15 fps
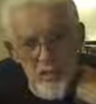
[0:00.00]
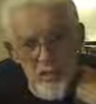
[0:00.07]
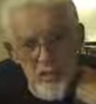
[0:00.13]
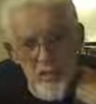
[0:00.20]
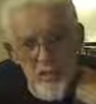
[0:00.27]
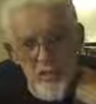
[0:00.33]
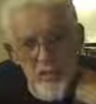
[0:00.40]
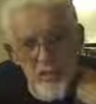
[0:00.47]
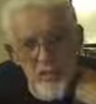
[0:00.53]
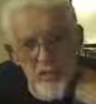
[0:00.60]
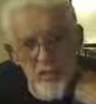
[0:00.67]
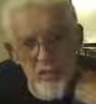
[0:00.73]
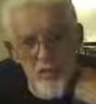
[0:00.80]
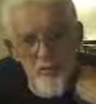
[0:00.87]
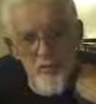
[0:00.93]
And
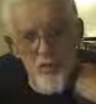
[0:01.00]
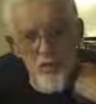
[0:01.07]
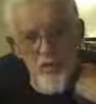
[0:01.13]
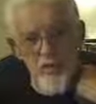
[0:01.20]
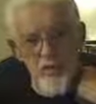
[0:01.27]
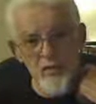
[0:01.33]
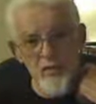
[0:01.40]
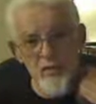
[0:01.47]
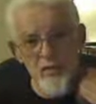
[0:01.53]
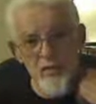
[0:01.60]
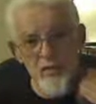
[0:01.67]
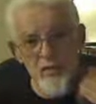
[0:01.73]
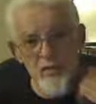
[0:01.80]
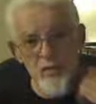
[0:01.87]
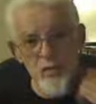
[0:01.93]
at that point,
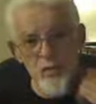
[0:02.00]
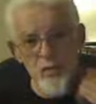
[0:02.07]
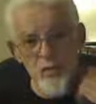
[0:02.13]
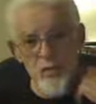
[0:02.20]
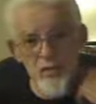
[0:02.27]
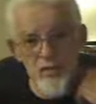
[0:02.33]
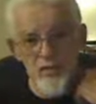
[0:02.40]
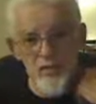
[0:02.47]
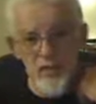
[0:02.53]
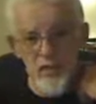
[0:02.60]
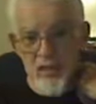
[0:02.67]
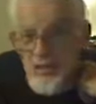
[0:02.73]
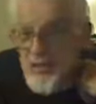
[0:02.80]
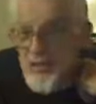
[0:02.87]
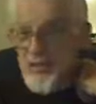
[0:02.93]
the reality
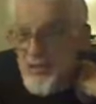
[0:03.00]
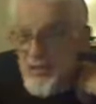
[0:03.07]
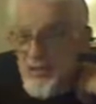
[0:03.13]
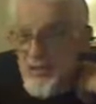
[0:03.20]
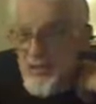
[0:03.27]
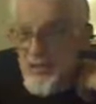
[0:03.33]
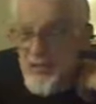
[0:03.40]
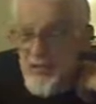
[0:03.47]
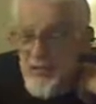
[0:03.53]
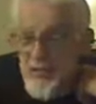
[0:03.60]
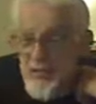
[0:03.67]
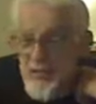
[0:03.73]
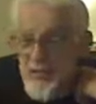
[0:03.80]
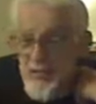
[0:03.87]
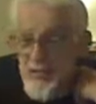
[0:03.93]
kind of sets in.
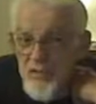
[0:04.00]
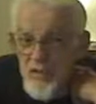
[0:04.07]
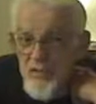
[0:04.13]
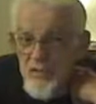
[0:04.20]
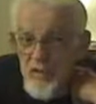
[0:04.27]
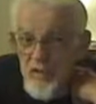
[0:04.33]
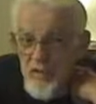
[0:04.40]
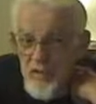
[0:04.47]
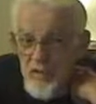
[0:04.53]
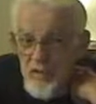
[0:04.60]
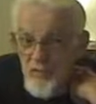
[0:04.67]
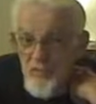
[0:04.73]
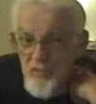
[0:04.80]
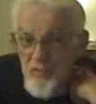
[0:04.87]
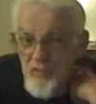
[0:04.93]
They're not
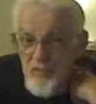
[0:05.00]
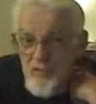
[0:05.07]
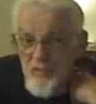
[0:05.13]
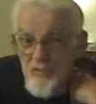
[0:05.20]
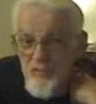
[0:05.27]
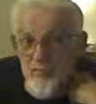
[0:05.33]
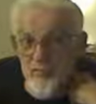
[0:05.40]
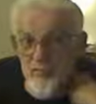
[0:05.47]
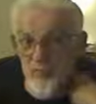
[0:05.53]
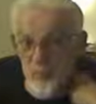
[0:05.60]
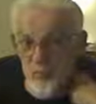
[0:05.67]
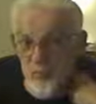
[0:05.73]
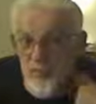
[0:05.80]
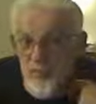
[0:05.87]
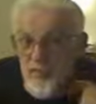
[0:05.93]
playing over here.
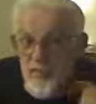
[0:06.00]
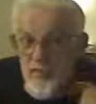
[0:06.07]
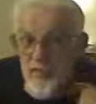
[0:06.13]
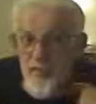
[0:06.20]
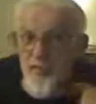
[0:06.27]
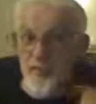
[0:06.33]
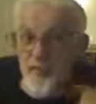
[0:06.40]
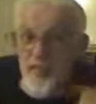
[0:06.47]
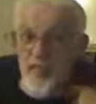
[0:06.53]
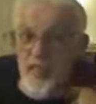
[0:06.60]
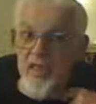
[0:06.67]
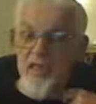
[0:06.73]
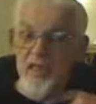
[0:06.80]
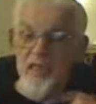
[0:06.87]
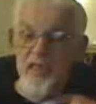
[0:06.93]
You realize they're not
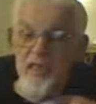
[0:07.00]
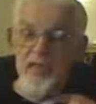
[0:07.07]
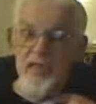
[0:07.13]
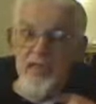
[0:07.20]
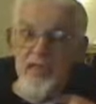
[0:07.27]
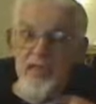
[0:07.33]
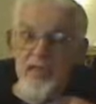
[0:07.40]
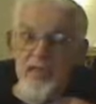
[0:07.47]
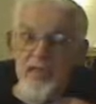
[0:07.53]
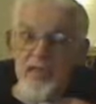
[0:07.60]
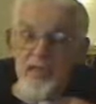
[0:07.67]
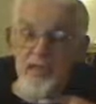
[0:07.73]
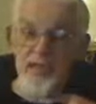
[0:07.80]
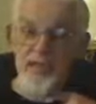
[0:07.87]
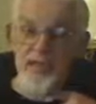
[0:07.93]
playing.
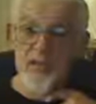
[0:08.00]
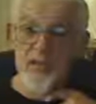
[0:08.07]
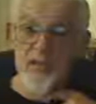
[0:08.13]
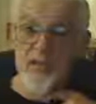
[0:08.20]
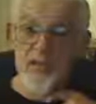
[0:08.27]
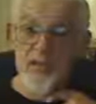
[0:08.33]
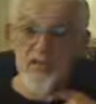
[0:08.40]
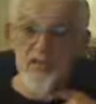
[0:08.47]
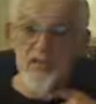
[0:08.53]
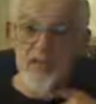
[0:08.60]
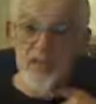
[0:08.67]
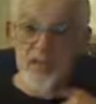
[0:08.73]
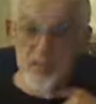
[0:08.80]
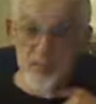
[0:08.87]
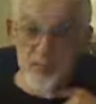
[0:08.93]
You know, this is a place for
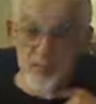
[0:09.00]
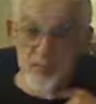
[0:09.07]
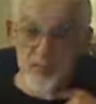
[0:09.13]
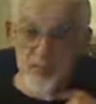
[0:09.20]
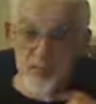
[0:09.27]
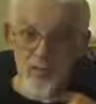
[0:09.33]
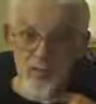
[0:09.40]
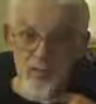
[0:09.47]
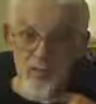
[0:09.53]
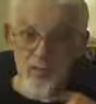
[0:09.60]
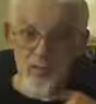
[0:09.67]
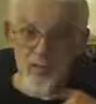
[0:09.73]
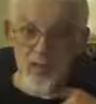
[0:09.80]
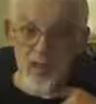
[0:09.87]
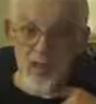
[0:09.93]
sick people.
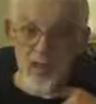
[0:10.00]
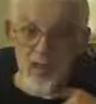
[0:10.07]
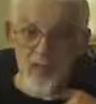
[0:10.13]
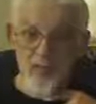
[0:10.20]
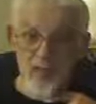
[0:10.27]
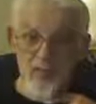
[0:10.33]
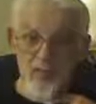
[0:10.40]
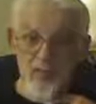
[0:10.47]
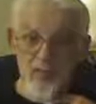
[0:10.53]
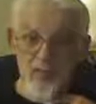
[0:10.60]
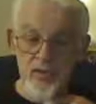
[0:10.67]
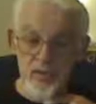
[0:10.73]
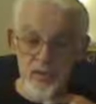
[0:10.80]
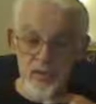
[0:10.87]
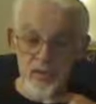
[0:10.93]
And what the hell am I
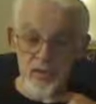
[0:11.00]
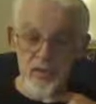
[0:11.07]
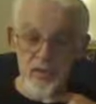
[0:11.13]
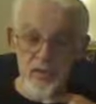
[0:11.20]
doing here?